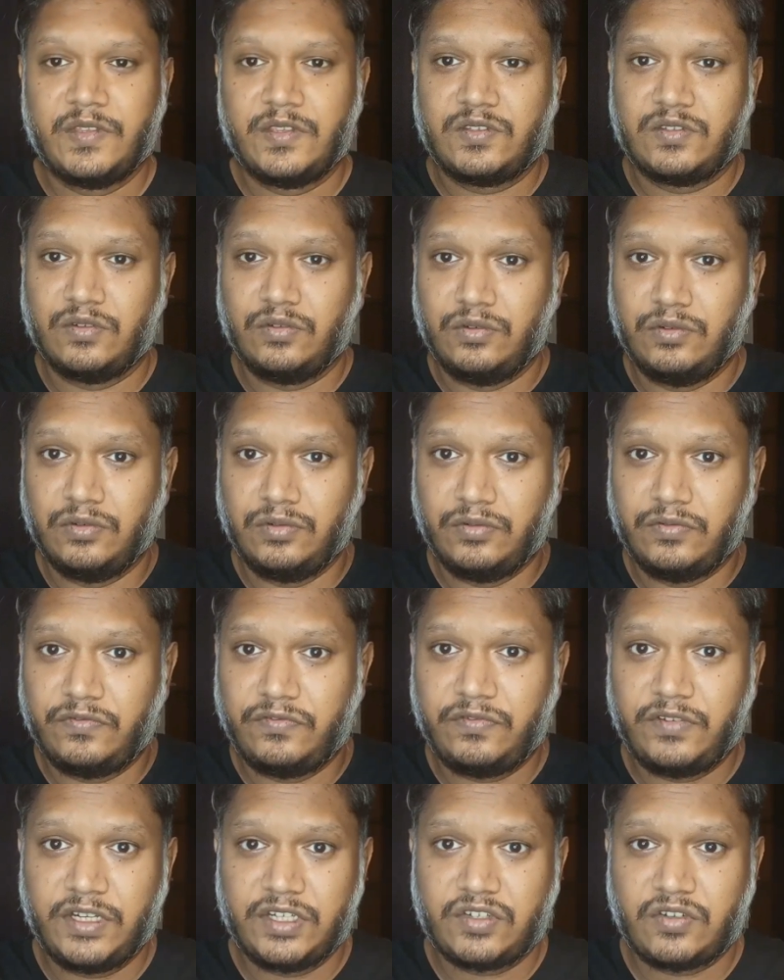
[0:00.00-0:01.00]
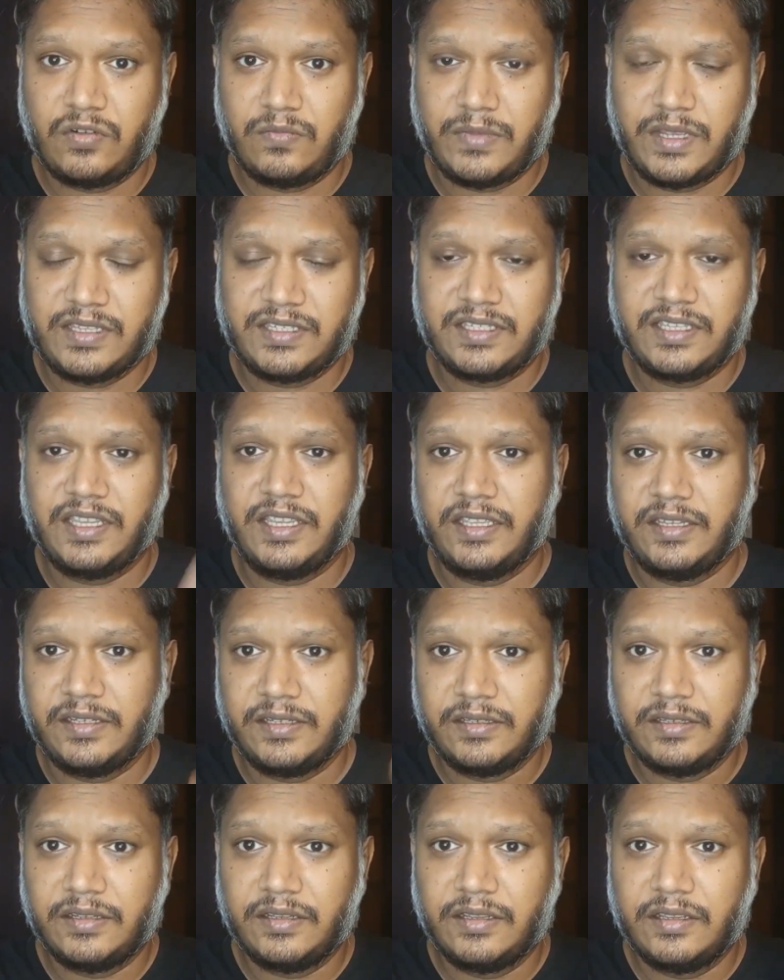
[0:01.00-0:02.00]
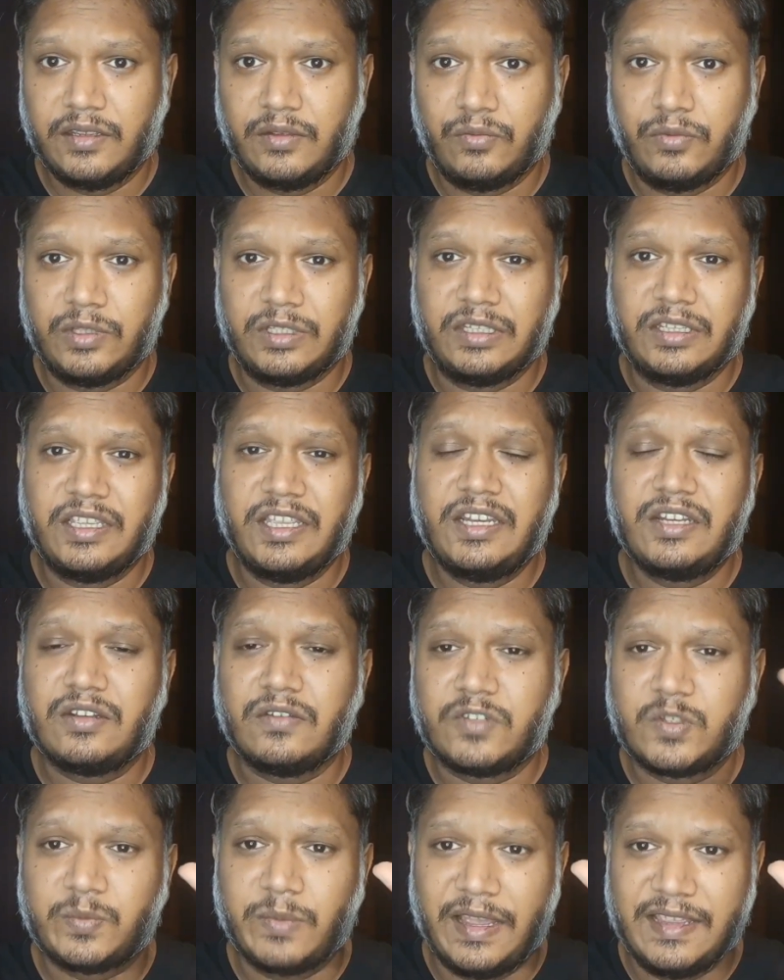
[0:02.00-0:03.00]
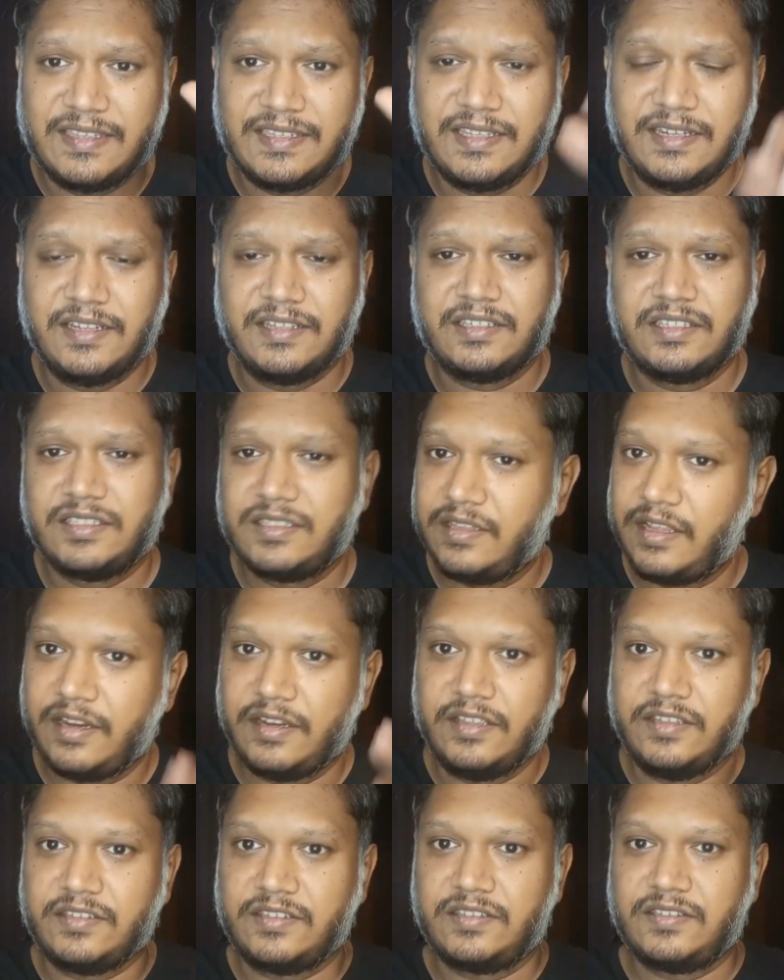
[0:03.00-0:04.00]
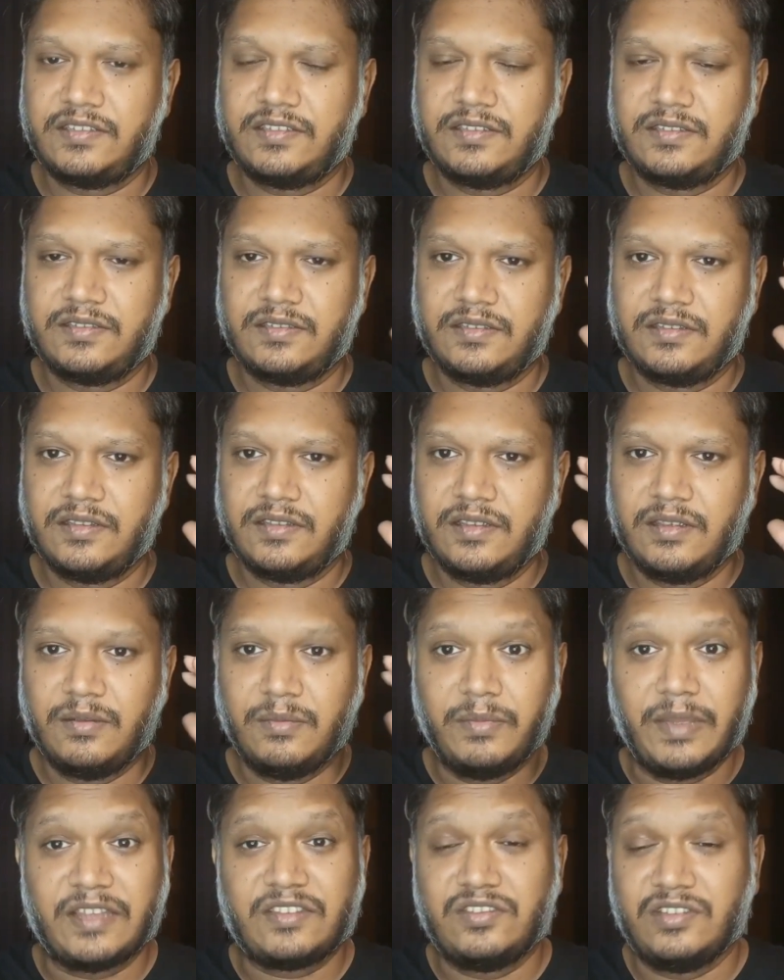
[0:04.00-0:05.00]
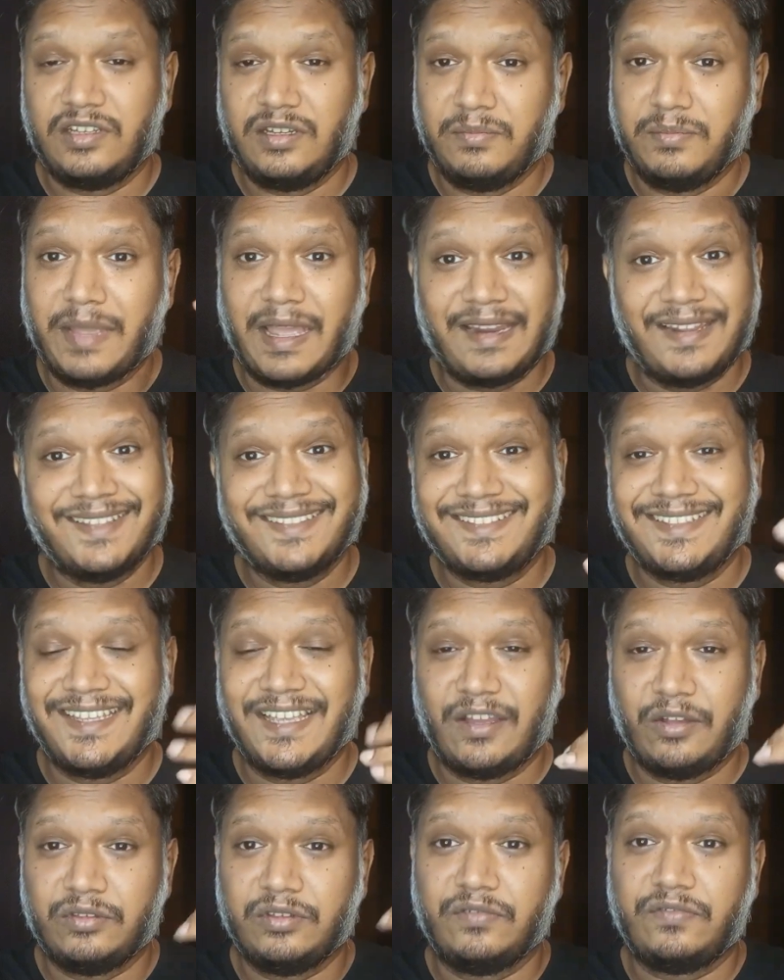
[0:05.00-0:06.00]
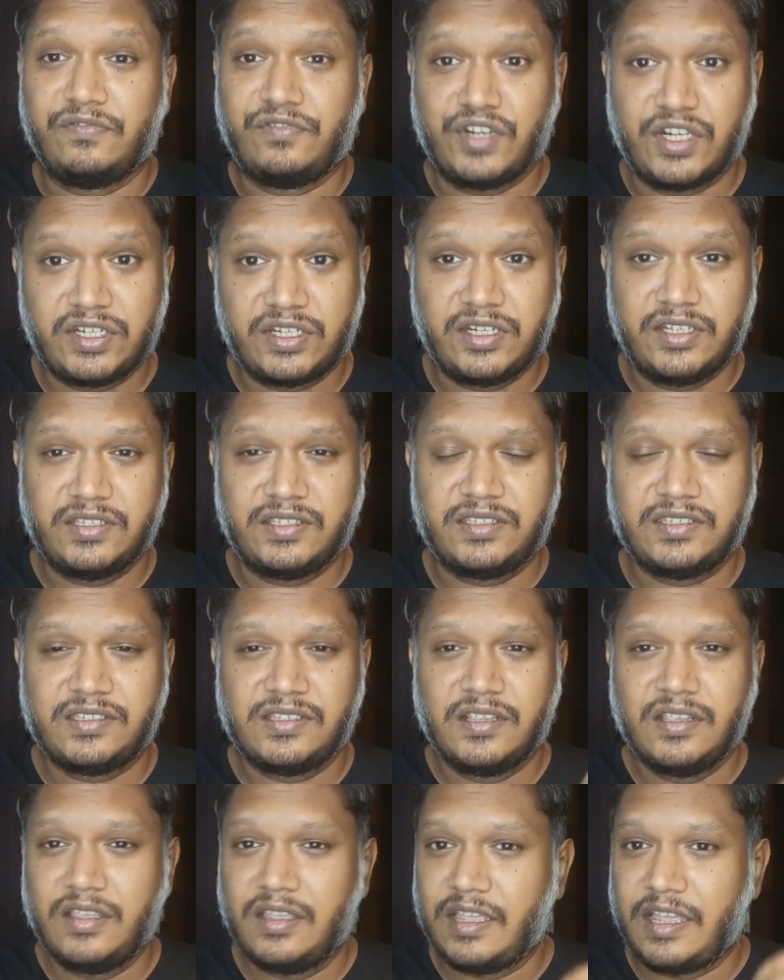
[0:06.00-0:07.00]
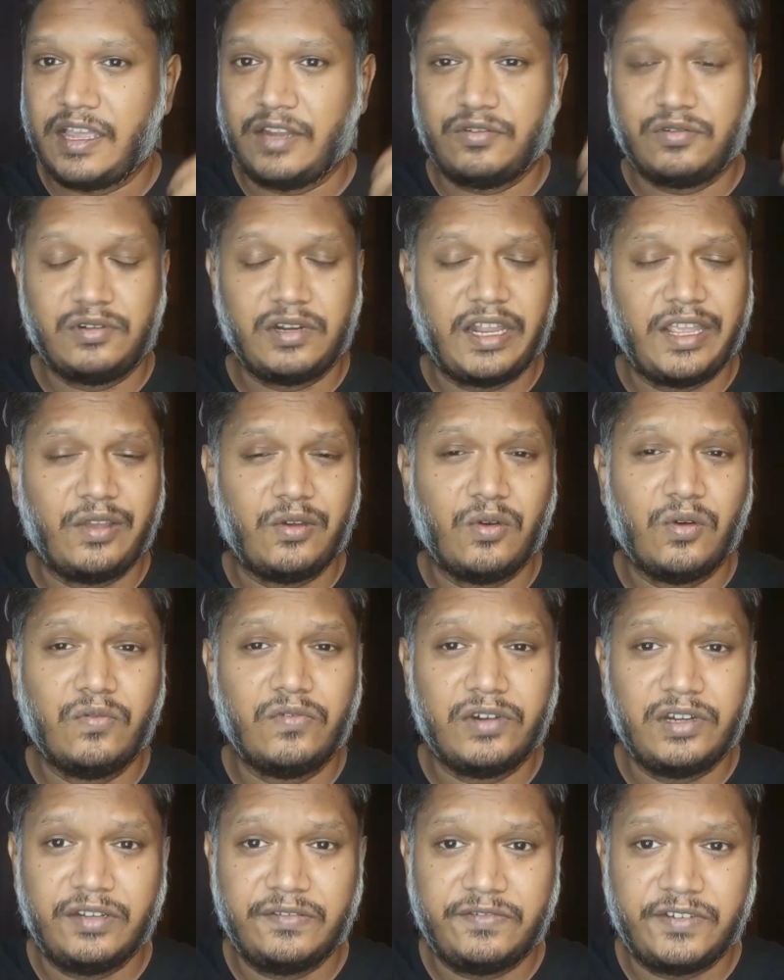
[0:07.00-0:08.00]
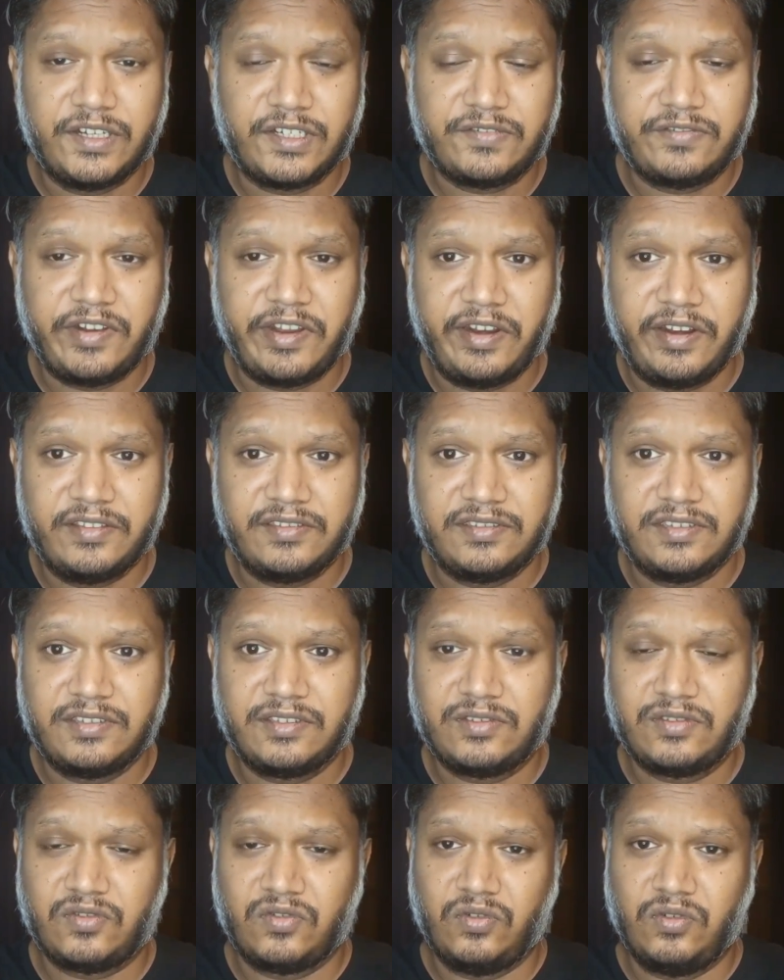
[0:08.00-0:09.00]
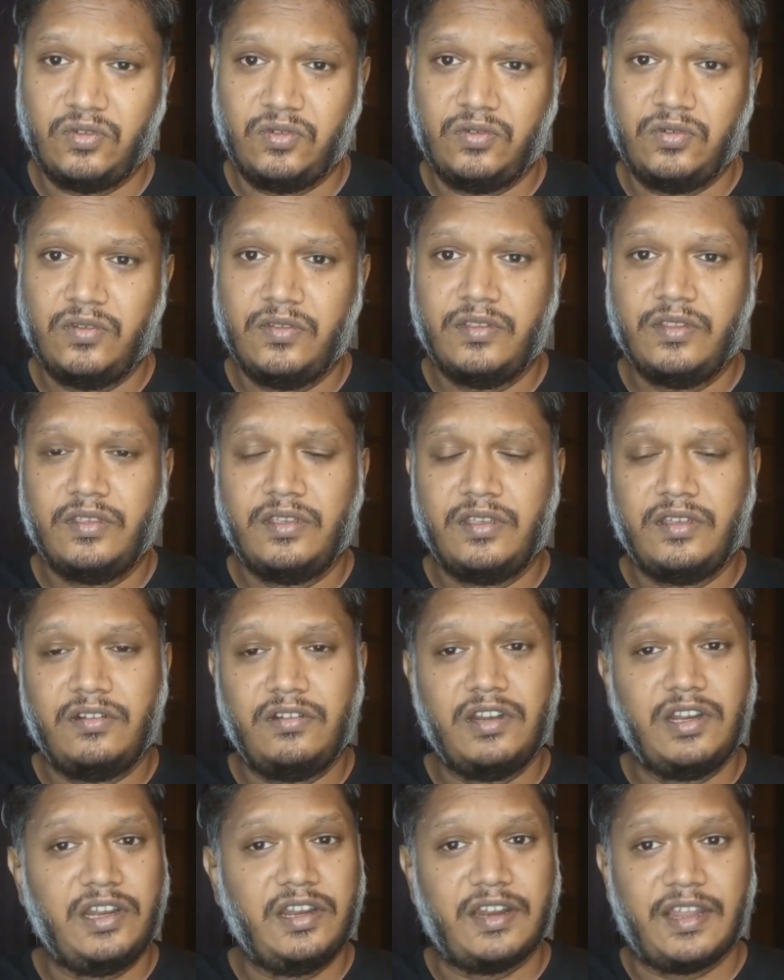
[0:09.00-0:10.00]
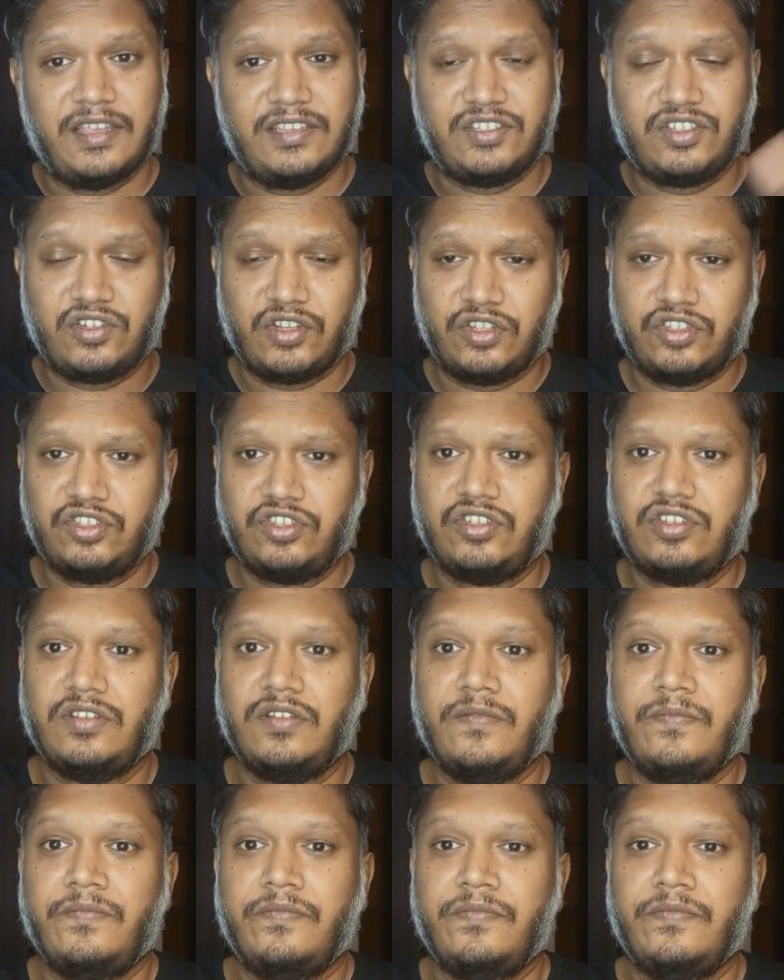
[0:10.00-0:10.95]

So fresh on my skin with a hint of spiciness that is actually balancing out the freshness. I don't like overly fresh fragrances, so really nice touch.